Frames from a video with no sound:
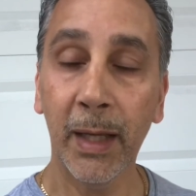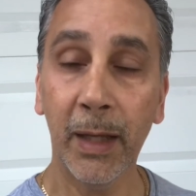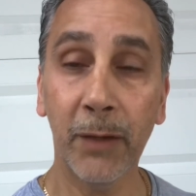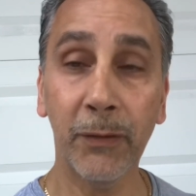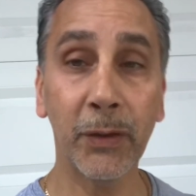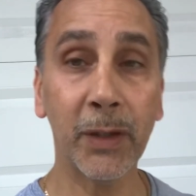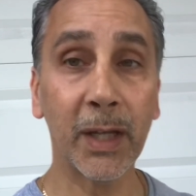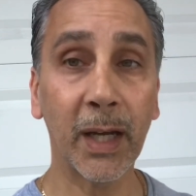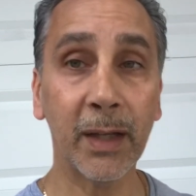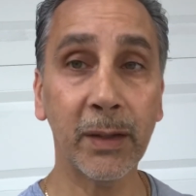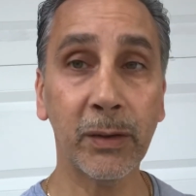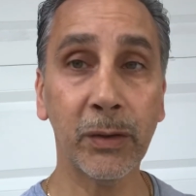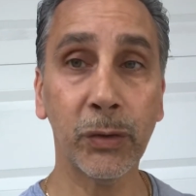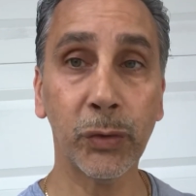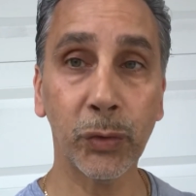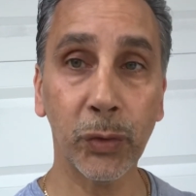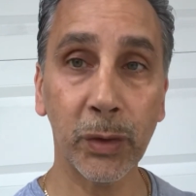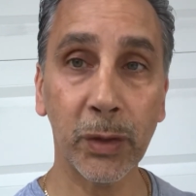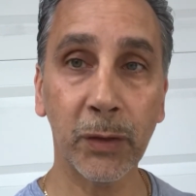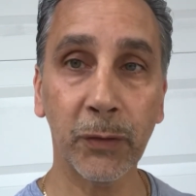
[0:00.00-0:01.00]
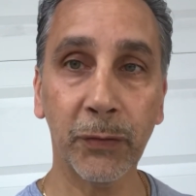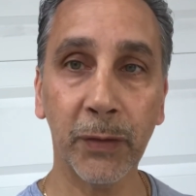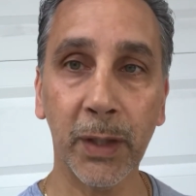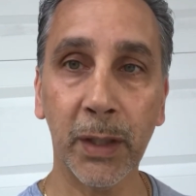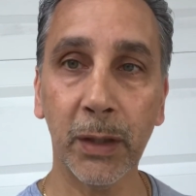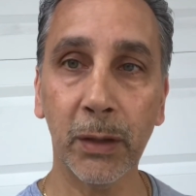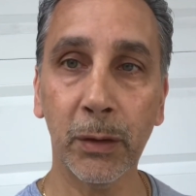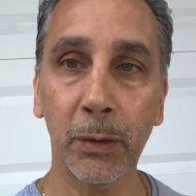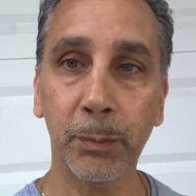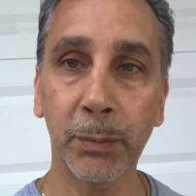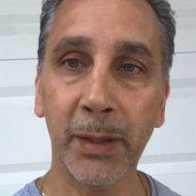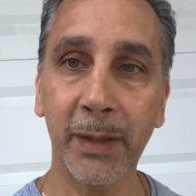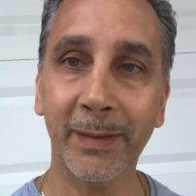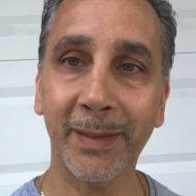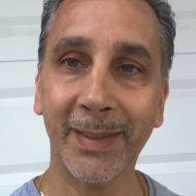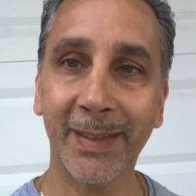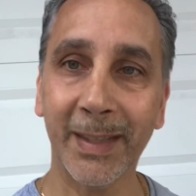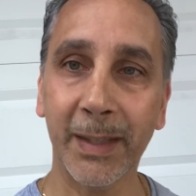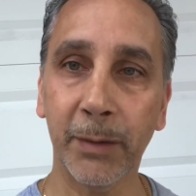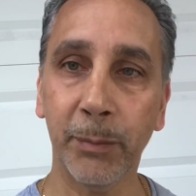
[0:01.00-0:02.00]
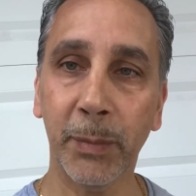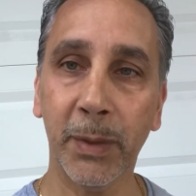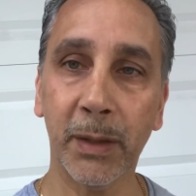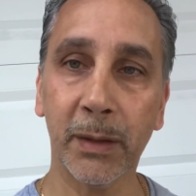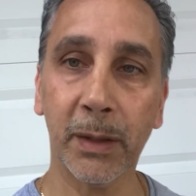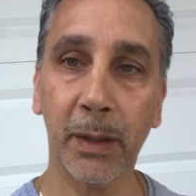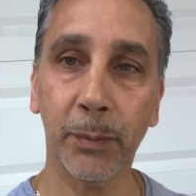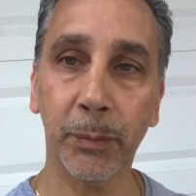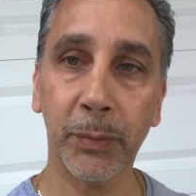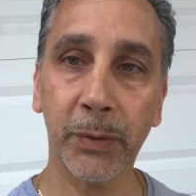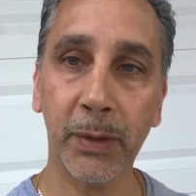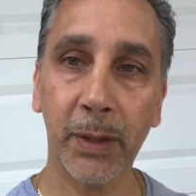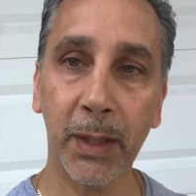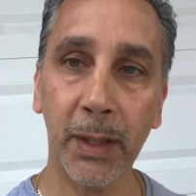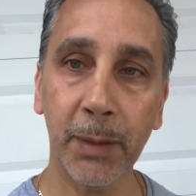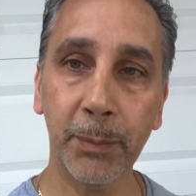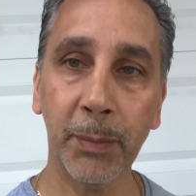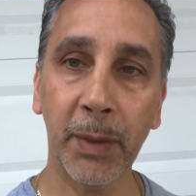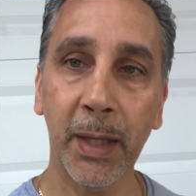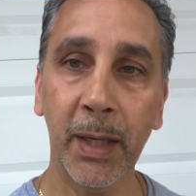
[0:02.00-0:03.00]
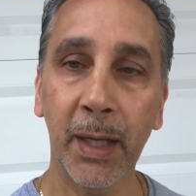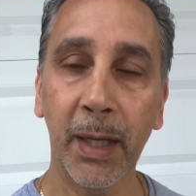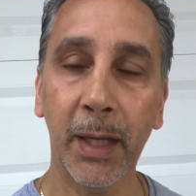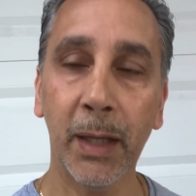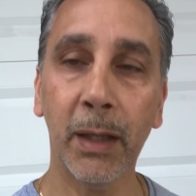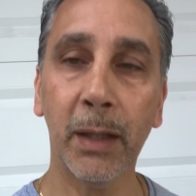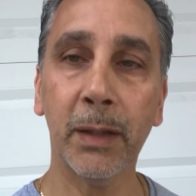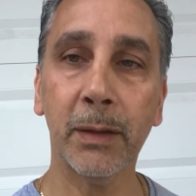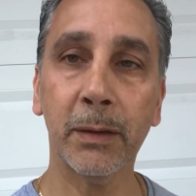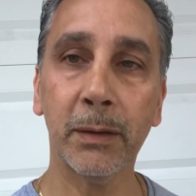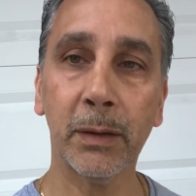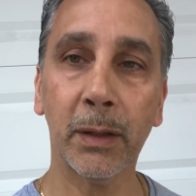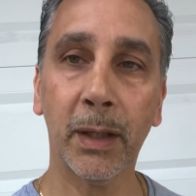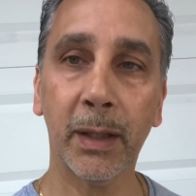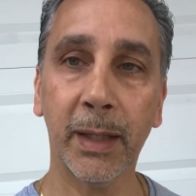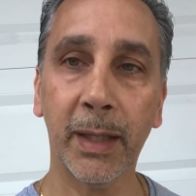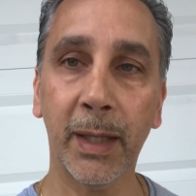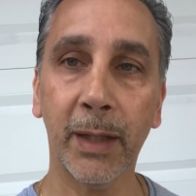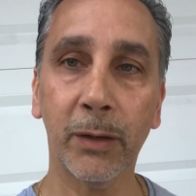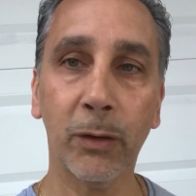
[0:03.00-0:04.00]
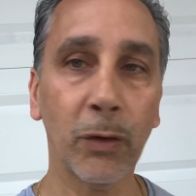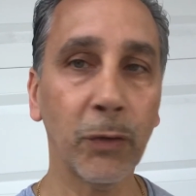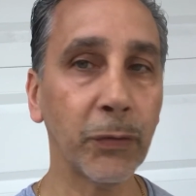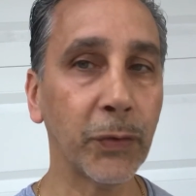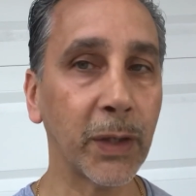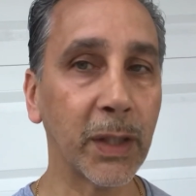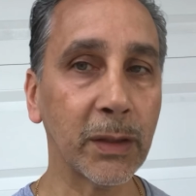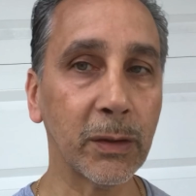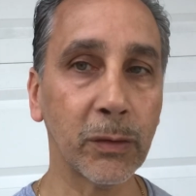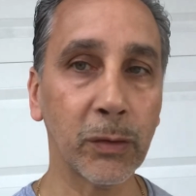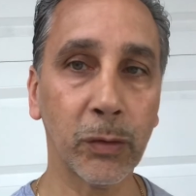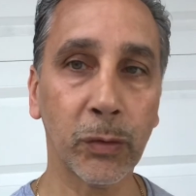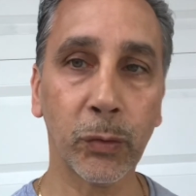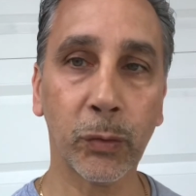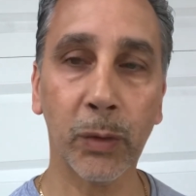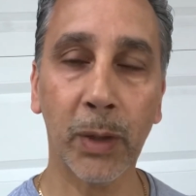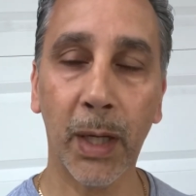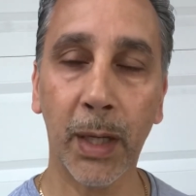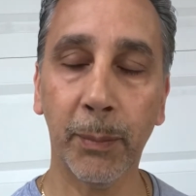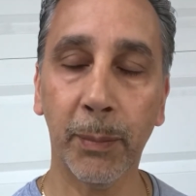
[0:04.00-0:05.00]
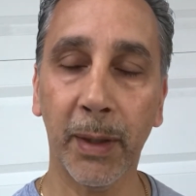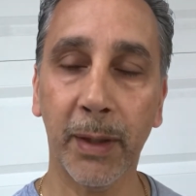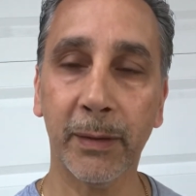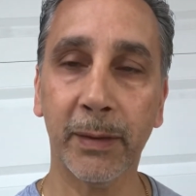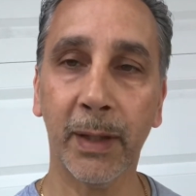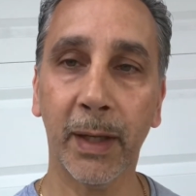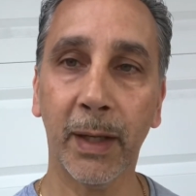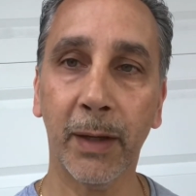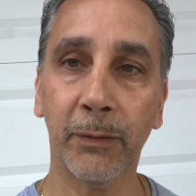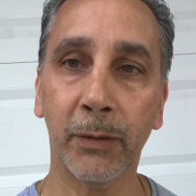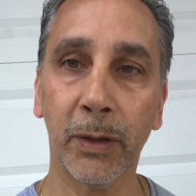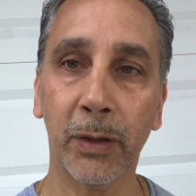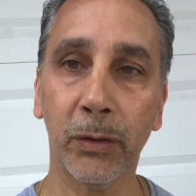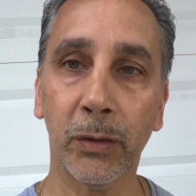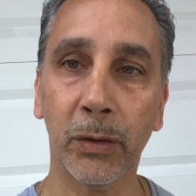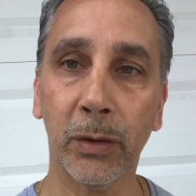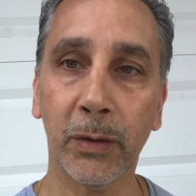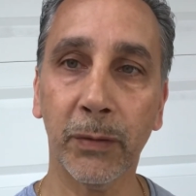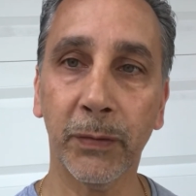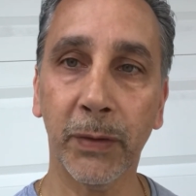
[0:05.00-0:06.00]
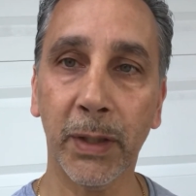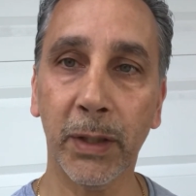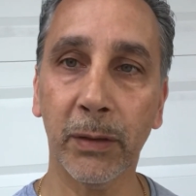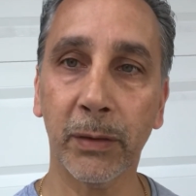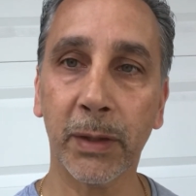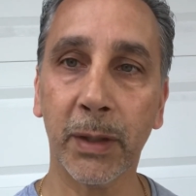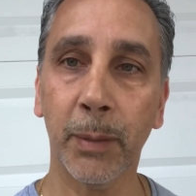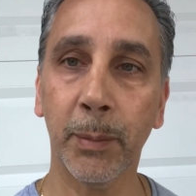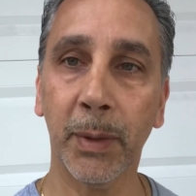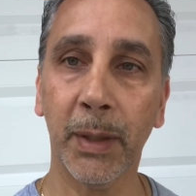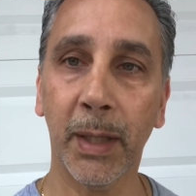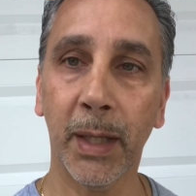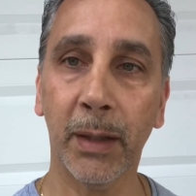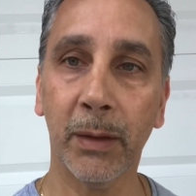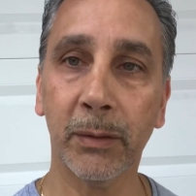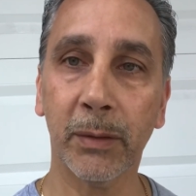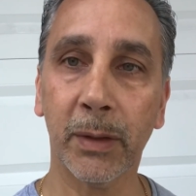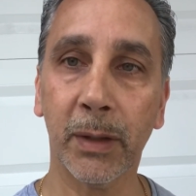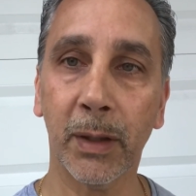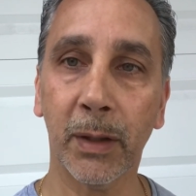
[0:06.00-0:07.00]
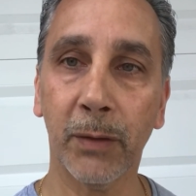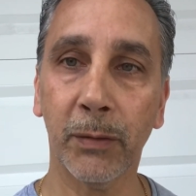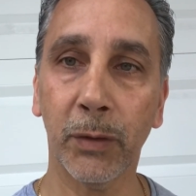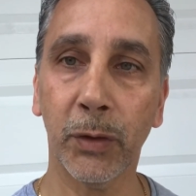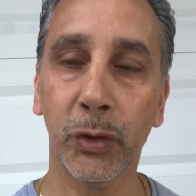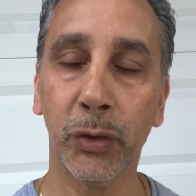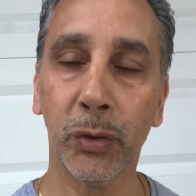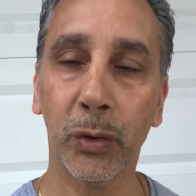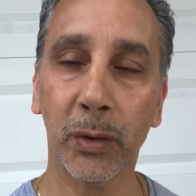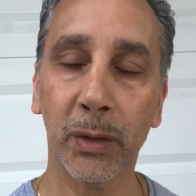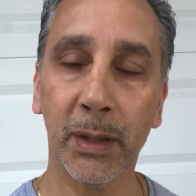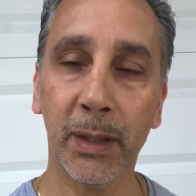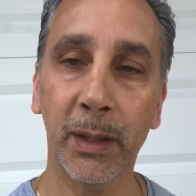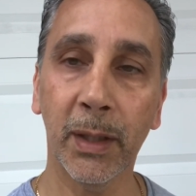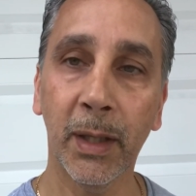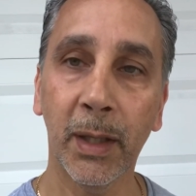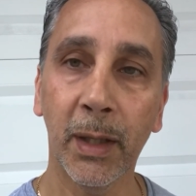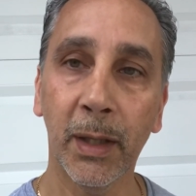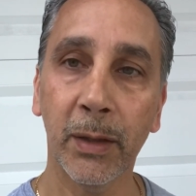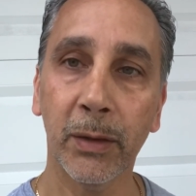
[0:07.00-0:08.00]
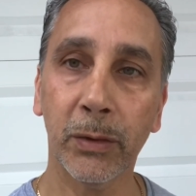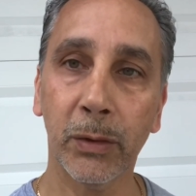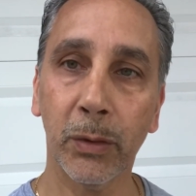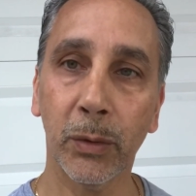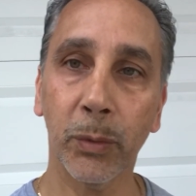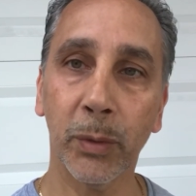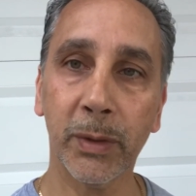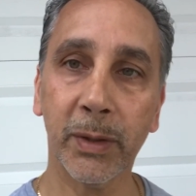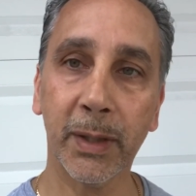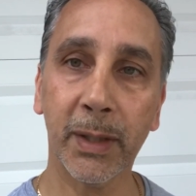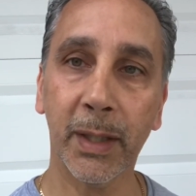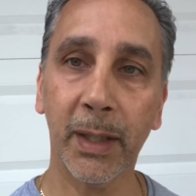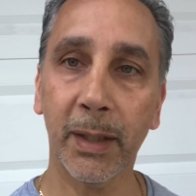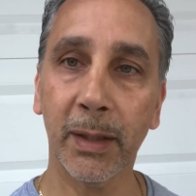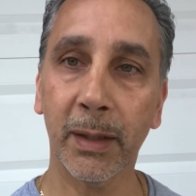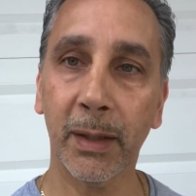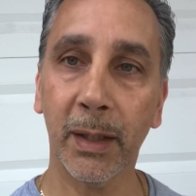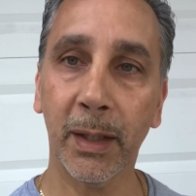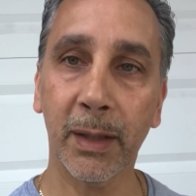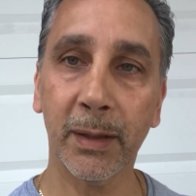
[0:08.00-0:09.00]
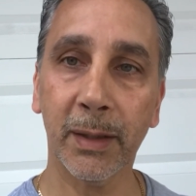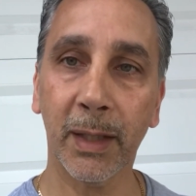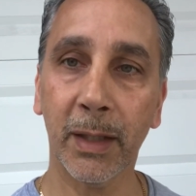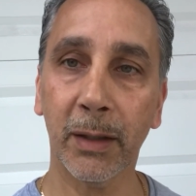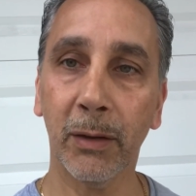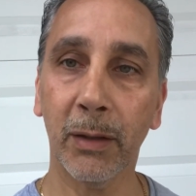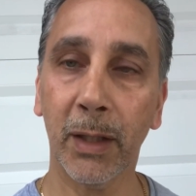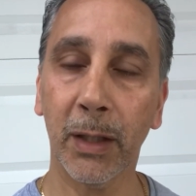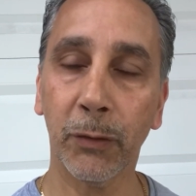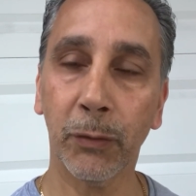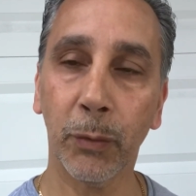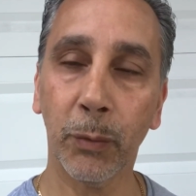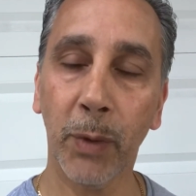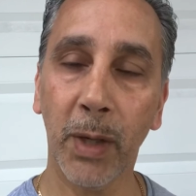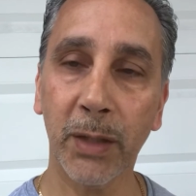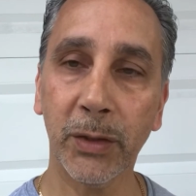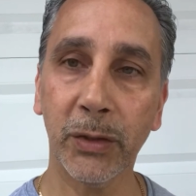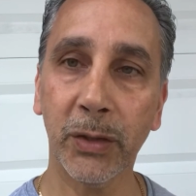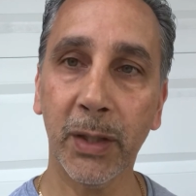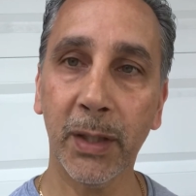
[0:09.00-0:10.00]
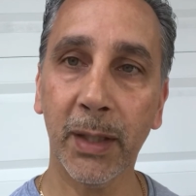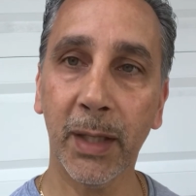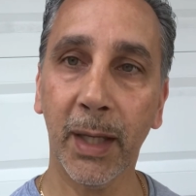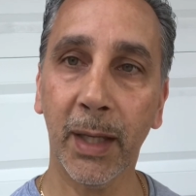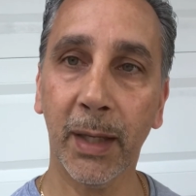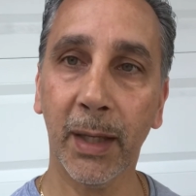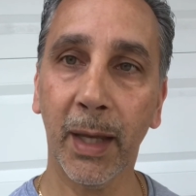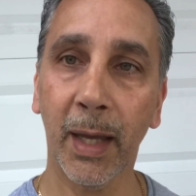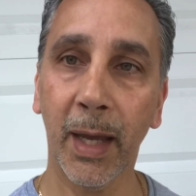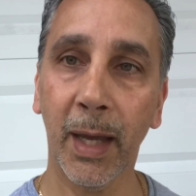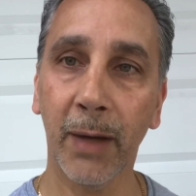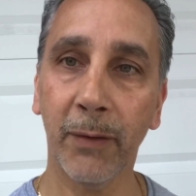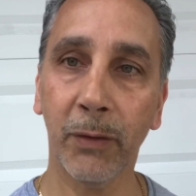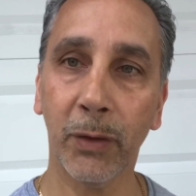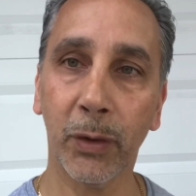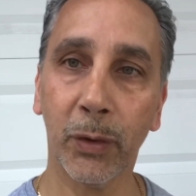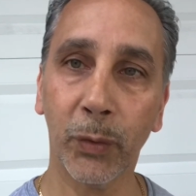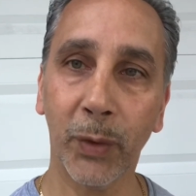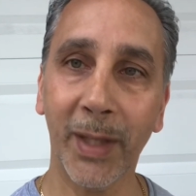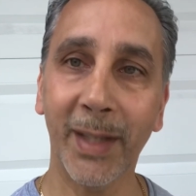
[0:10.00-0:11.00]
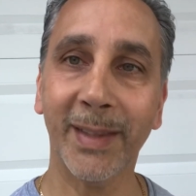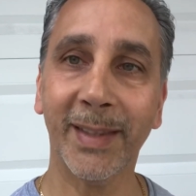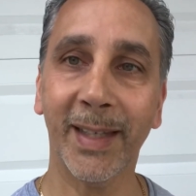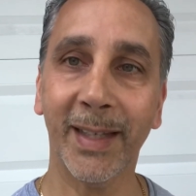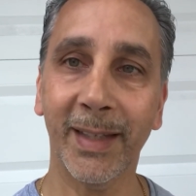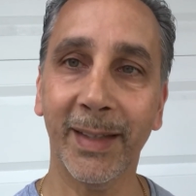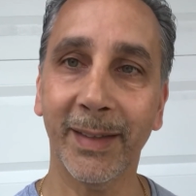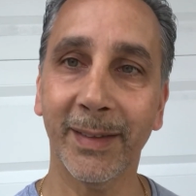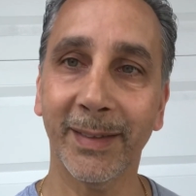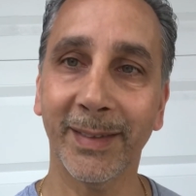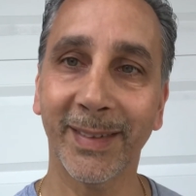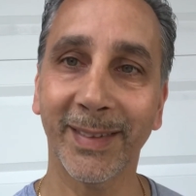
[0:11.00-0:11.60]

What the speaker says: If you guys enjoyed this video, please give me a thumbs up, and again, don't forget to subscribe, as I have other videos coming out very shortly. So once again, thank you guys for watching, and have a great day.